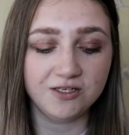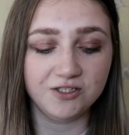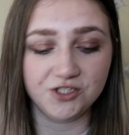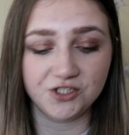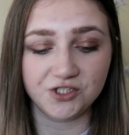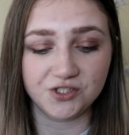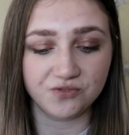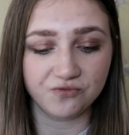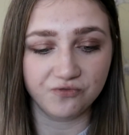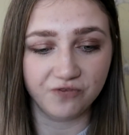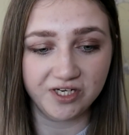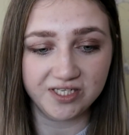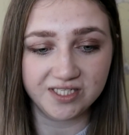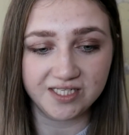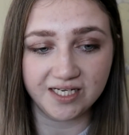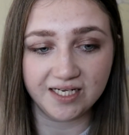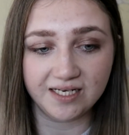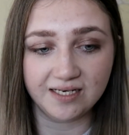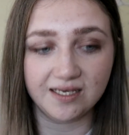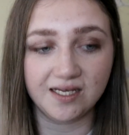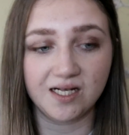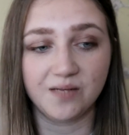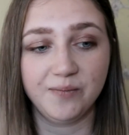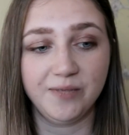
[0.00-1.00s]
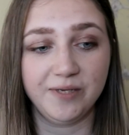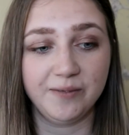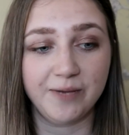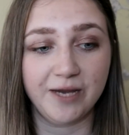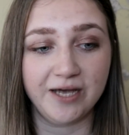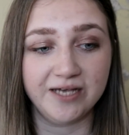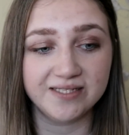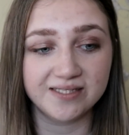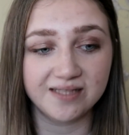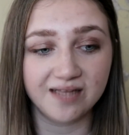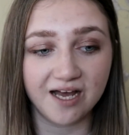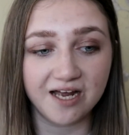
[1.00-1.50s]
Just reading a little bit
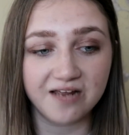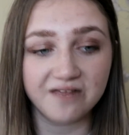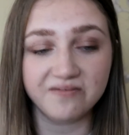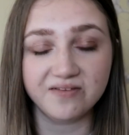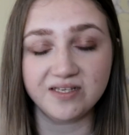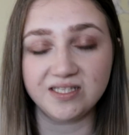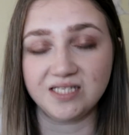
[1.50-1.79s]
about his life,